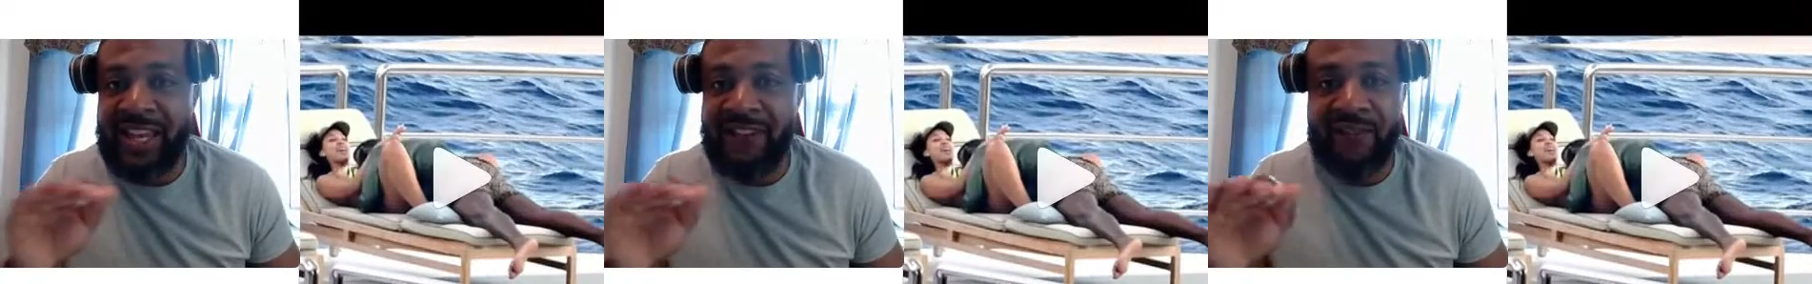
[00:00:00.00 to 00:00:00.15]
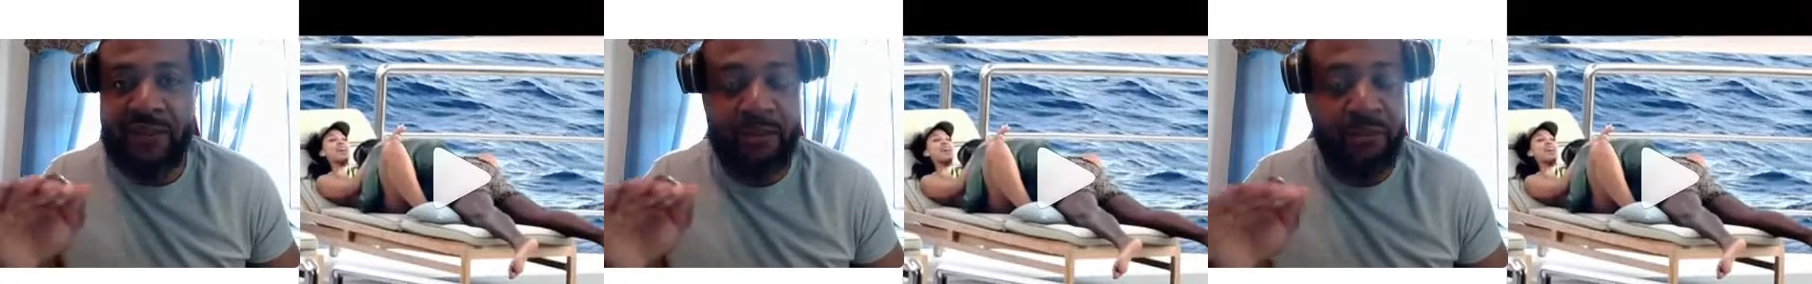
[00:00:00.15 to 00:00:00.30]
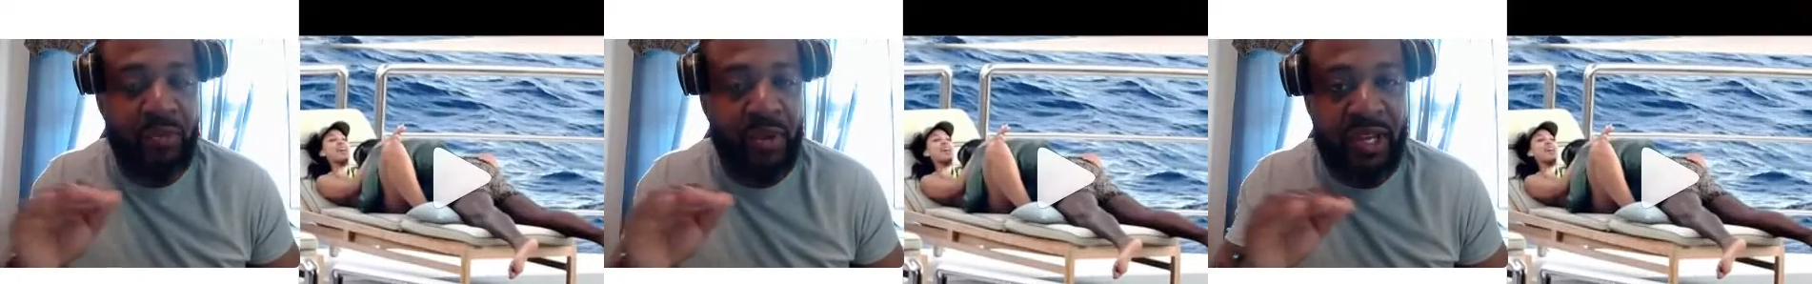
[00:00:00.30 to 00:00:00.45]

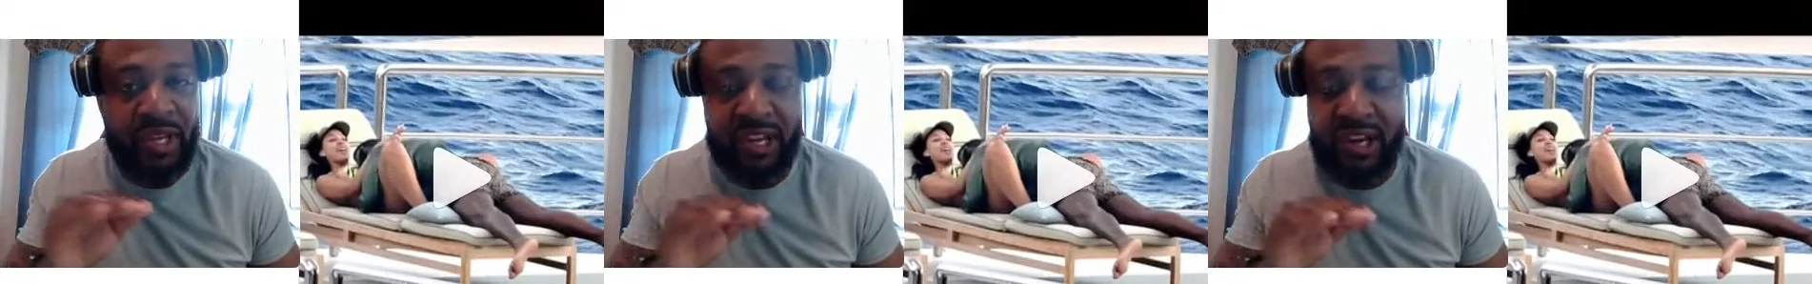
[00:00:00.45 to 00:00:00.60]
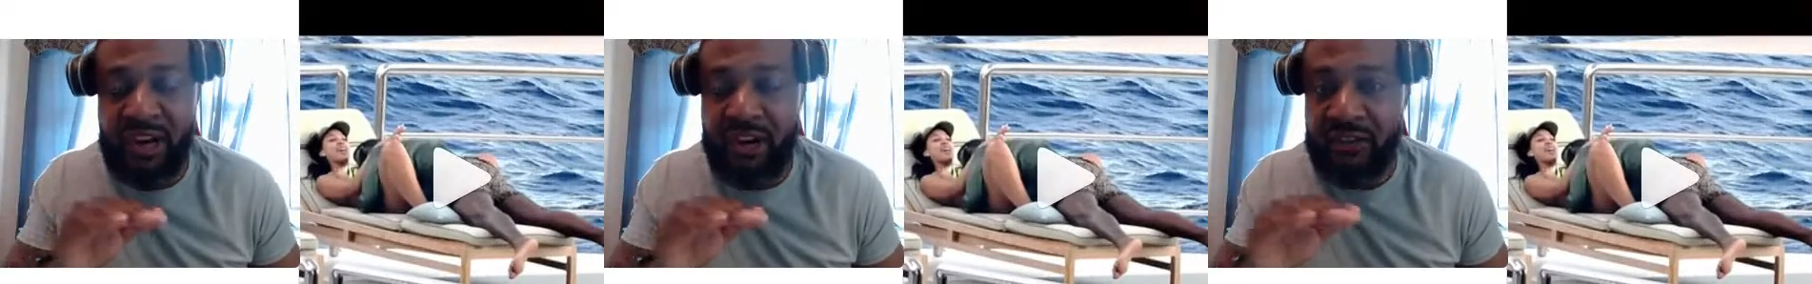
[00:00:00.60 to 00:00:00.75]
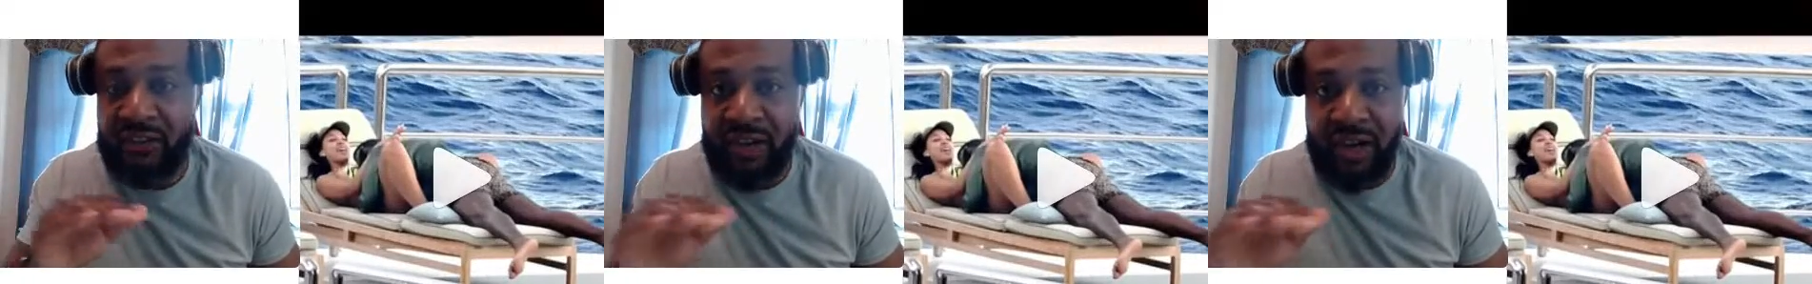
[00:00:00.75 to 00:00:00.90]
even
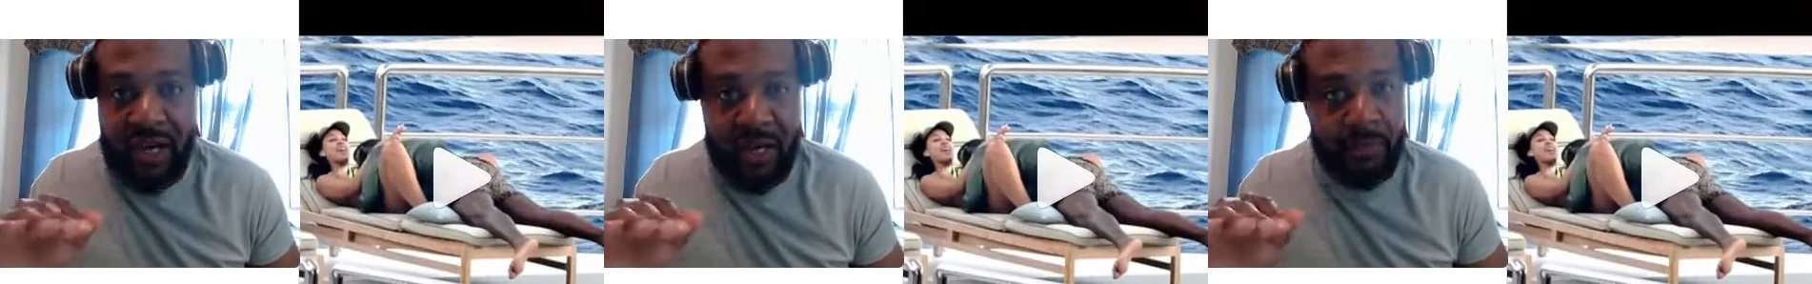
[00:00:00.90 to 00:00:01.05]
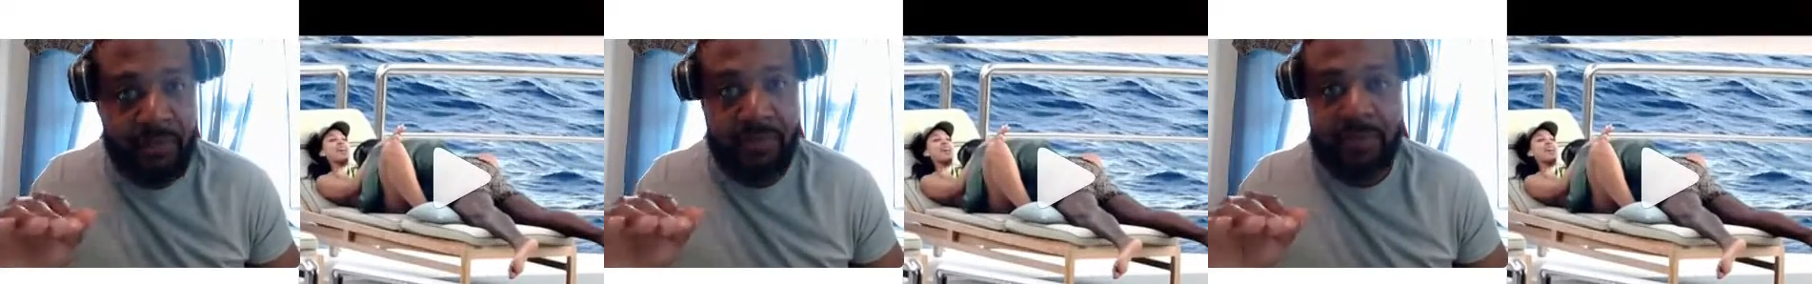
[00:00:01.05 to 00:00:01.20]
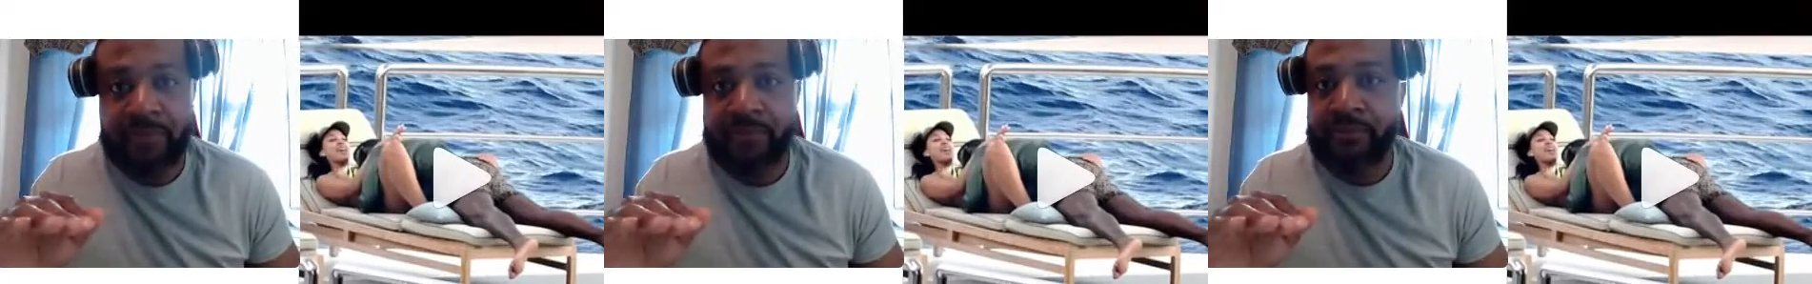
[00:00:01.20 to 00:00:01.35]
bringing her
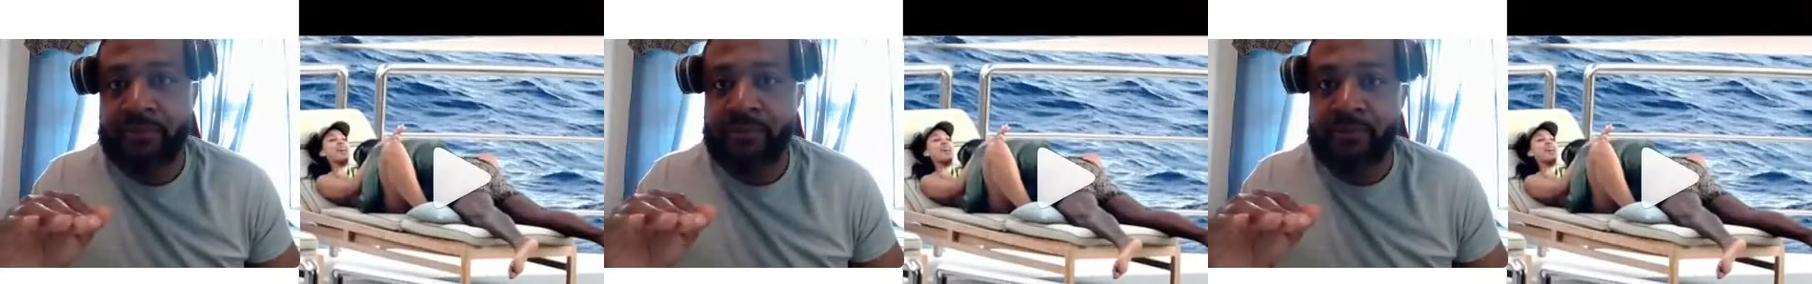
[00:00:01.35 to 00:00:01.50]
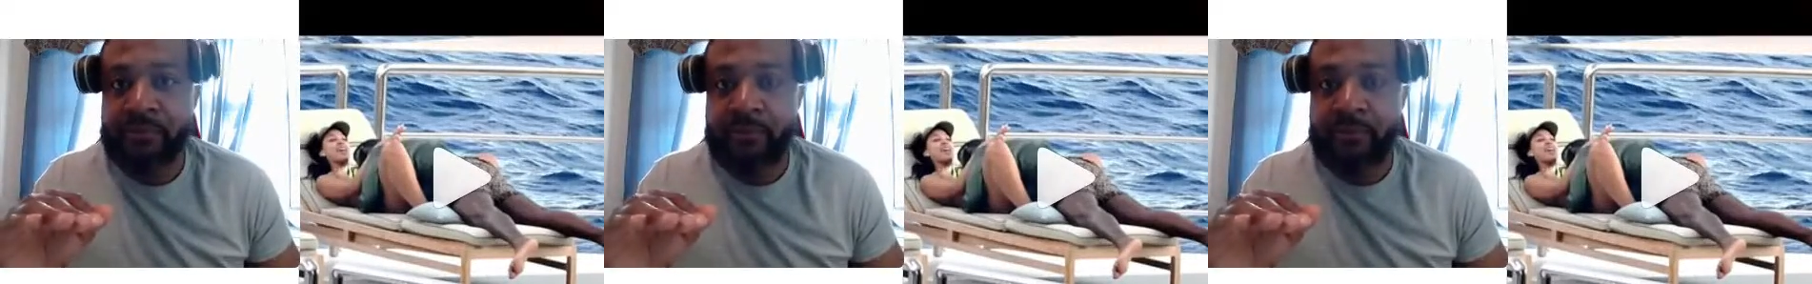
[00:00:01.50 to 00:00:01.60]
up?